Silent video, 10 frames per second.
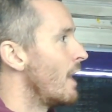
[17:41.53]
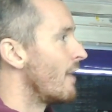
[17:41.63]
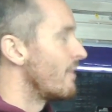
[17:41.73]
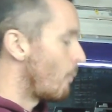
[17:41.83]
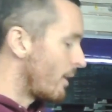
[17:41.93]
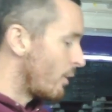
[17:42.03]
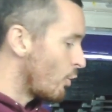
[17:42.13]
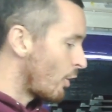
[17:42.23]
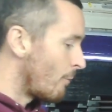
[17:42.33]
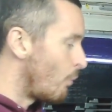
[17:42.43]
And then when I
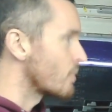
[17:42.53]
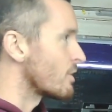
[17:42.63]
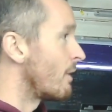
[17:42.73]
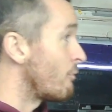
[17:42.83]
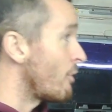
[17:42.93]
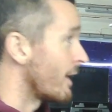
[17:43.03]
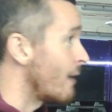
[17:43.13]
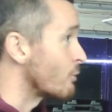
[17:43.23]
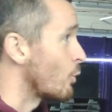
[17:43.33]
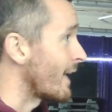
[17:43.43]
look at my watch, I'm like, fucking
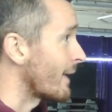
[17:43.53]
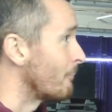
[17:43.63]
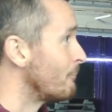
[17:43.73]
hell, it's quick.